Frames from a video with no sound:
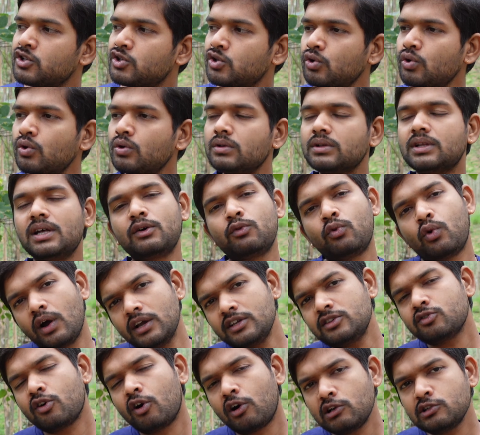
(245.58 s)
So the
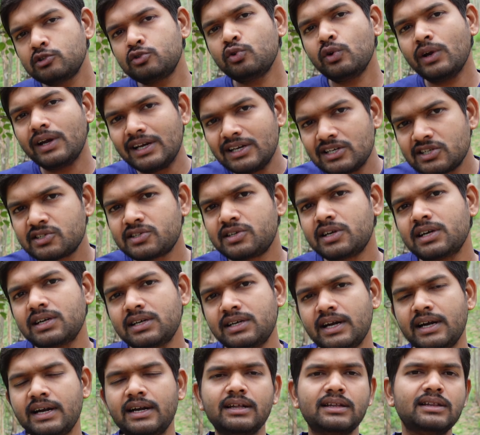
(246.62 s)
voice also
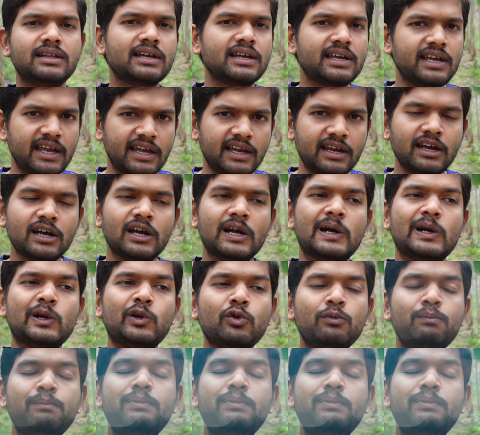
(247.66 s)
instructed the king to